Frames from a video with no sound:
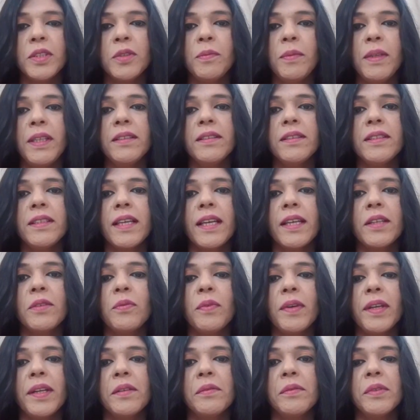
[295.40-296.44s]
means that
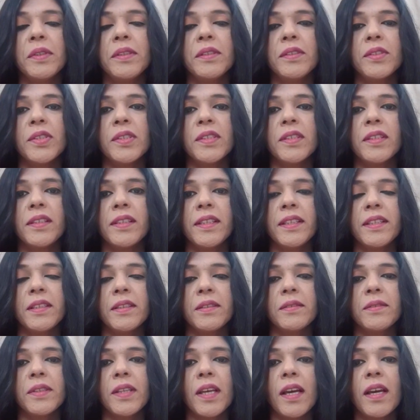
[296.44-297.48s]
wherever digital
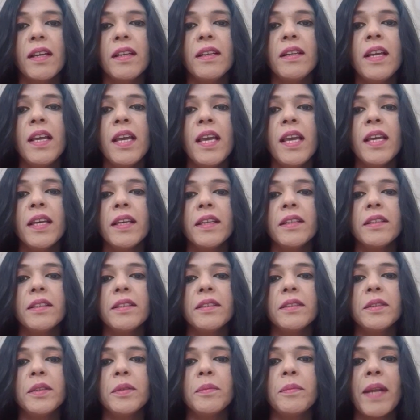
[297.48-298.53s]
natives are,
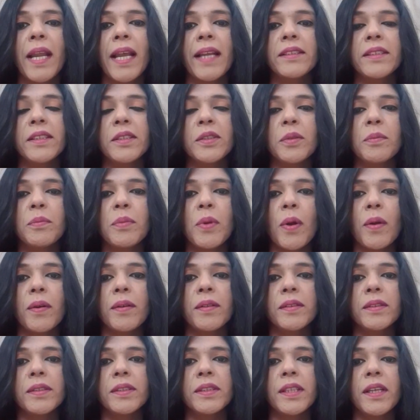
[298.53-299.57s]
the brands and the
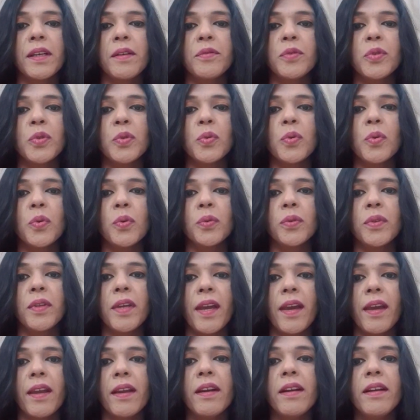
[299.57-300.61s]
products have to go
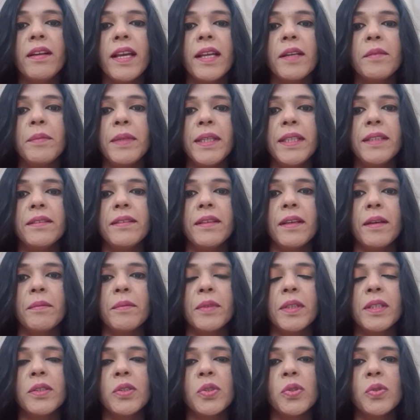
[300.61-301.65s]
there and meet them.
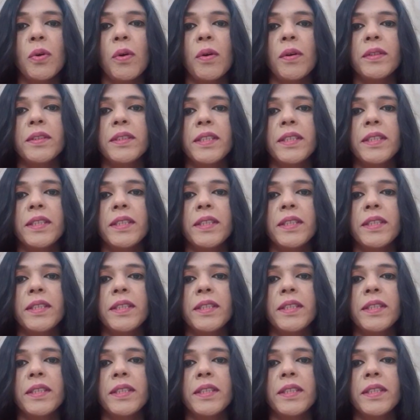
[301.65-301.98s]
It's not